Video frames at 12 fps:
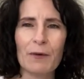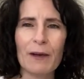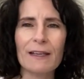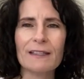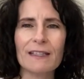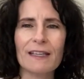
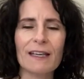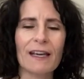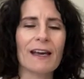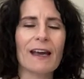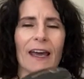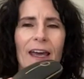
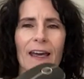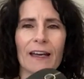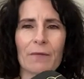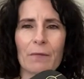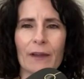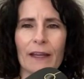crazy,
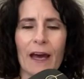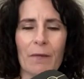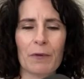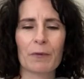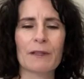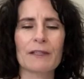and I'm really
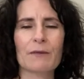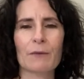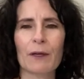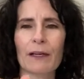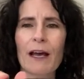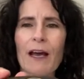happy with this
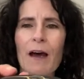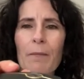one.